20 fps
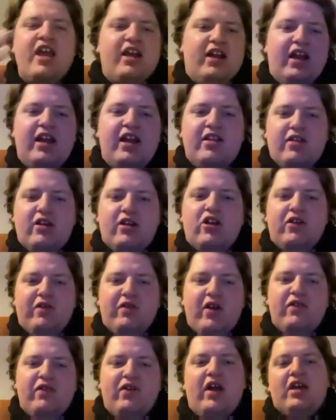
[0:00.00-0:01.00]
Clearly didn't look
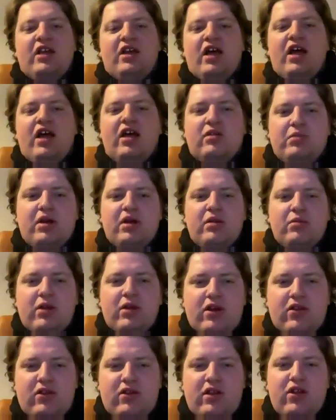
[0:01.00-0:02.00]
very fucking hard, man,
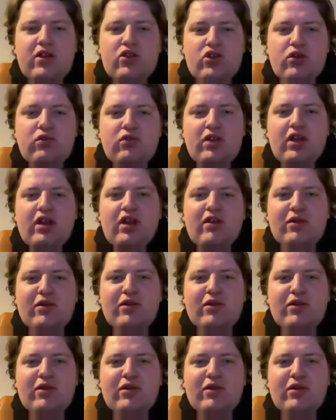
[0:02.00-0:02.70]
because he didn't choose any